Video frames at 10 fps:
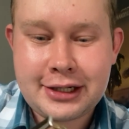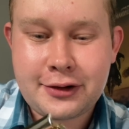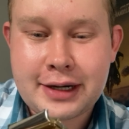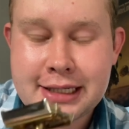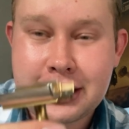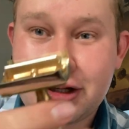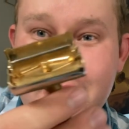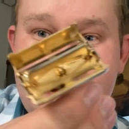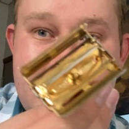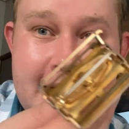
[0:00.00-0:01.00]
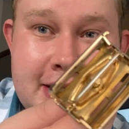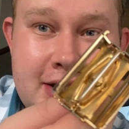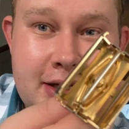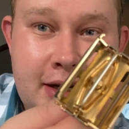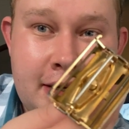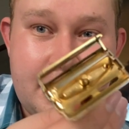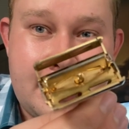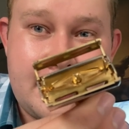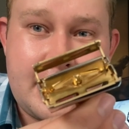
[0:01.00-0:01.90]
Razor, look at the inside.